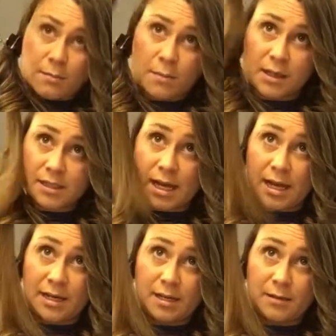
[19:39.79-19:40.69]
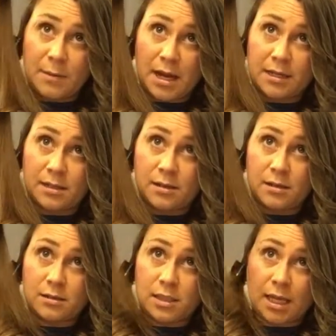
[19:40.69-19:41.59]
because I need
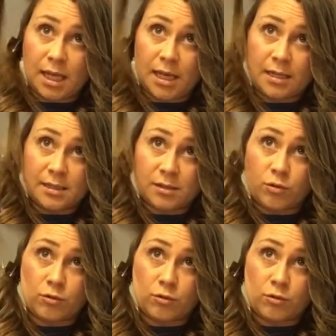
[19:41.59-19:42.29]
mine to get as